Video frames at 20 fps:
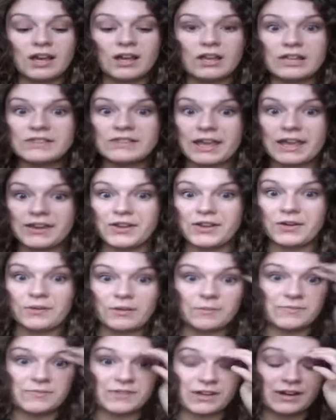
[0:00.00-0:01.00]
Side note,
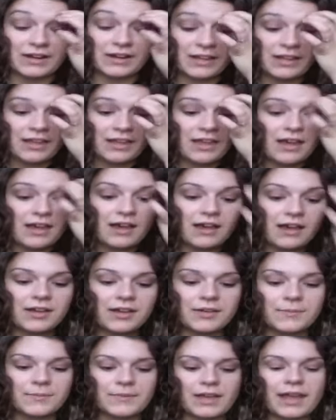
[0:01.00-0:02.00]
I'm sorry.
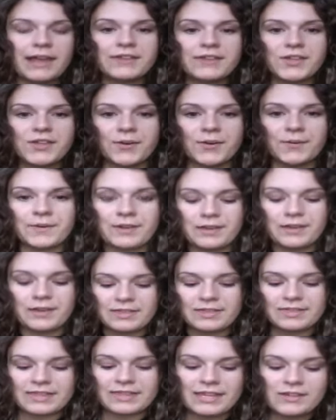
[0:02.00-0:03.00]
And so
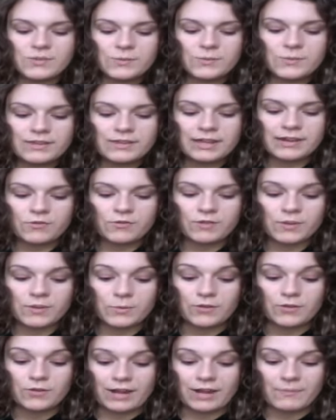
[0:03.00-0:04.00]
these ones I just really
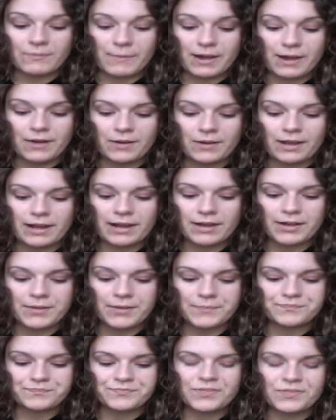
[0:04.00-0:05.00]
want to rave about.
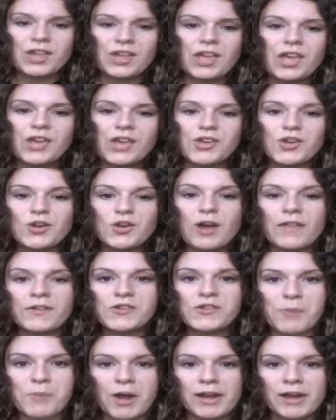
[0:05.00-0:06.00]
You know how
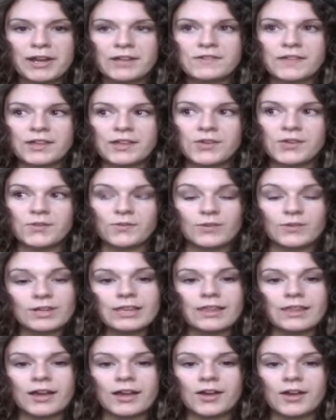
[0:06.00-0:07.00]
there's products that you really
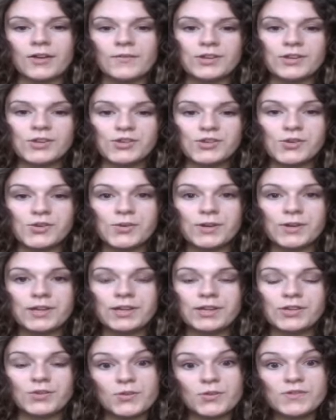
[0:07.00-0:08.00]
love, you
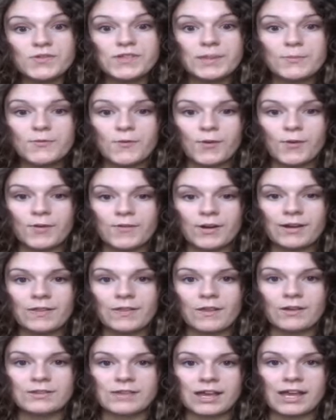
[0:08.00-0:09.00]
use them for a very
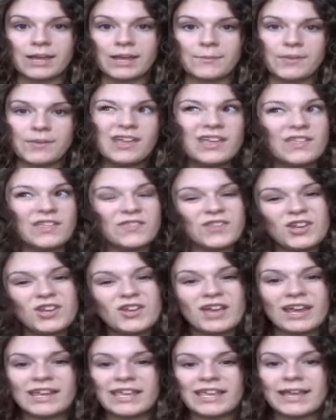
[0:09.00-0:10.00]
long time, then you
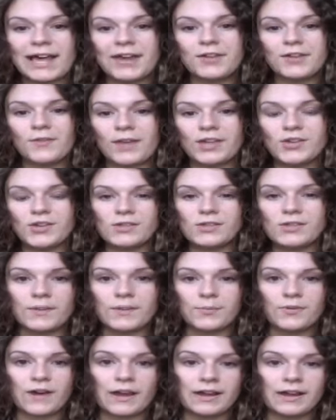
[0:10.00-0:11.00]
kind of get out of it, use other
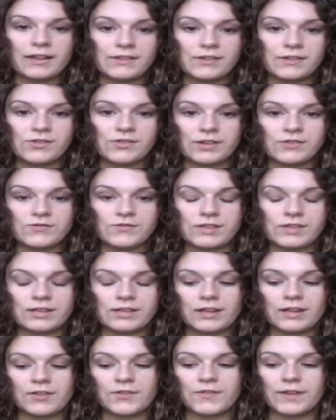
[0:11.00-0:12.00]
products because you're interested
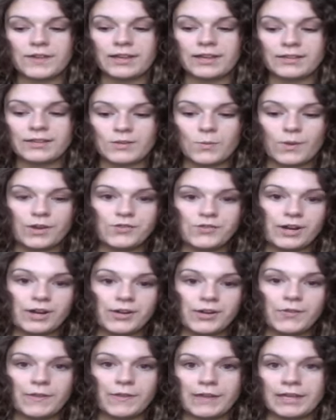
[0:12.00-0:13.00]
in other things and you want to try
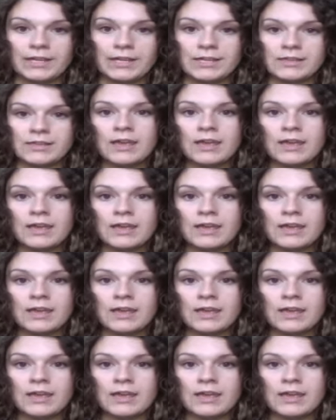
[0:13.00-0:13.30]
new things,